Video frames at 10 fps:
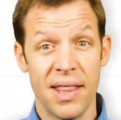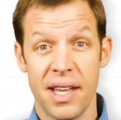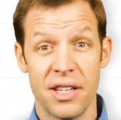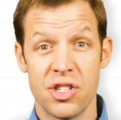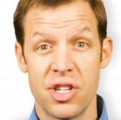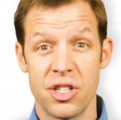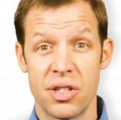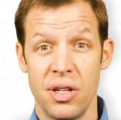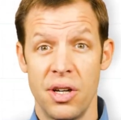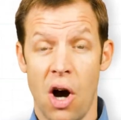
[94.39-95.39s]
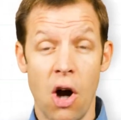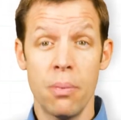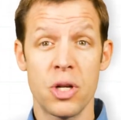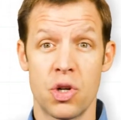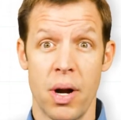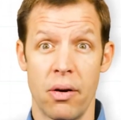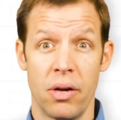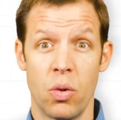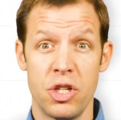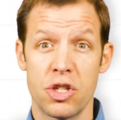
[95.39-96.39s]
that it's just arbitrary.
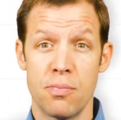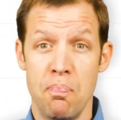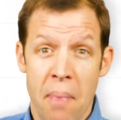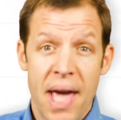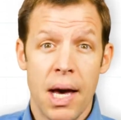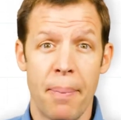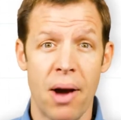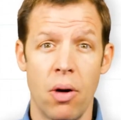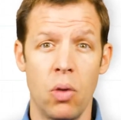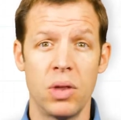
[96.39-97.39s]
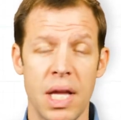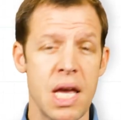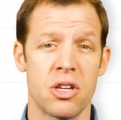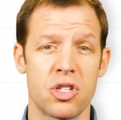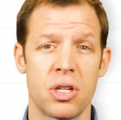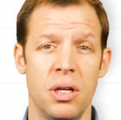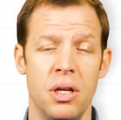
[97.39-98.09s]
We just make up our own list.